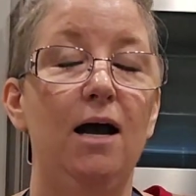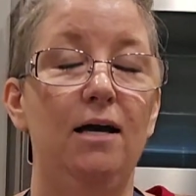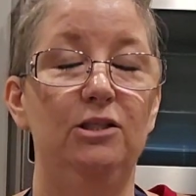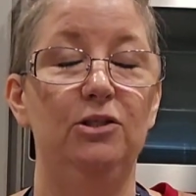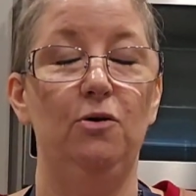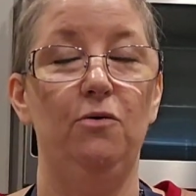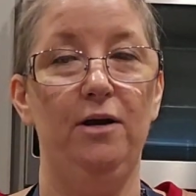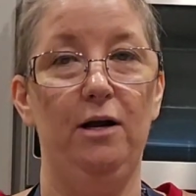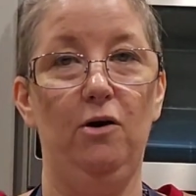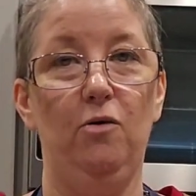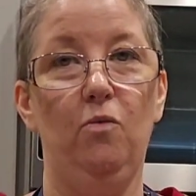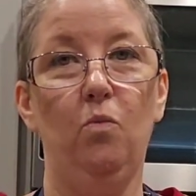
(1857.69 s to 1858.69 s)
so
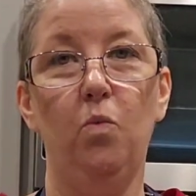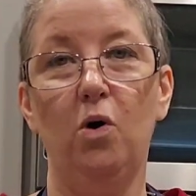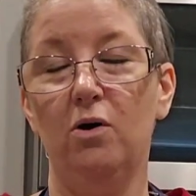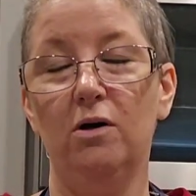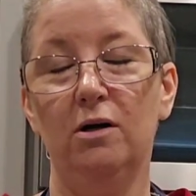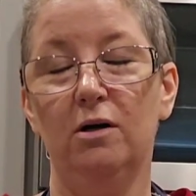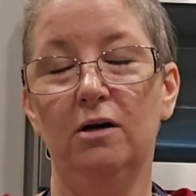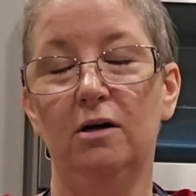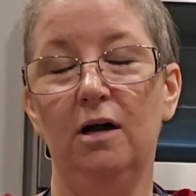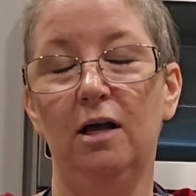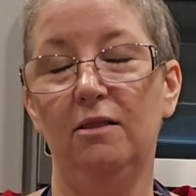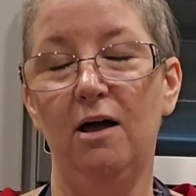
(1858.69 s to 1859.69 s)
there weren't
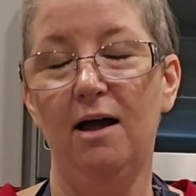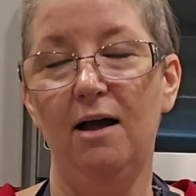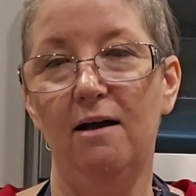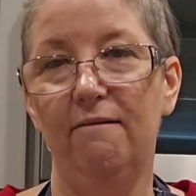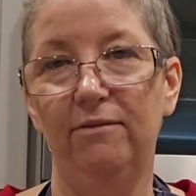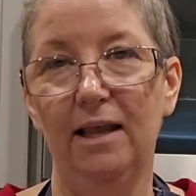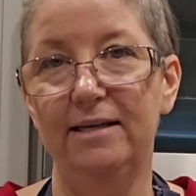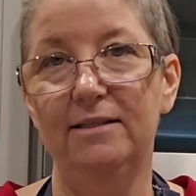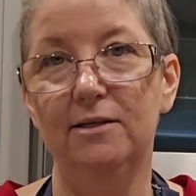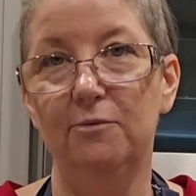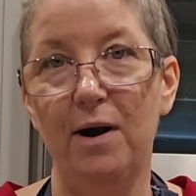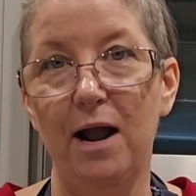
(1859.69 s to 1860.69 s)
a lot of
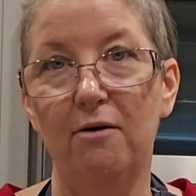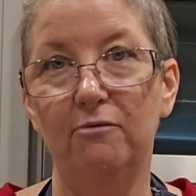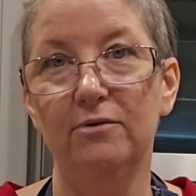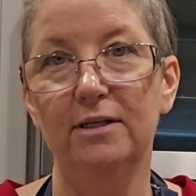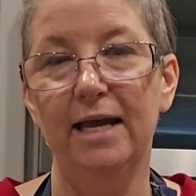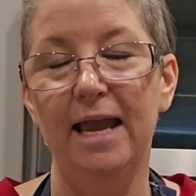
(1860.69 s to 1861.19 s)
lights around,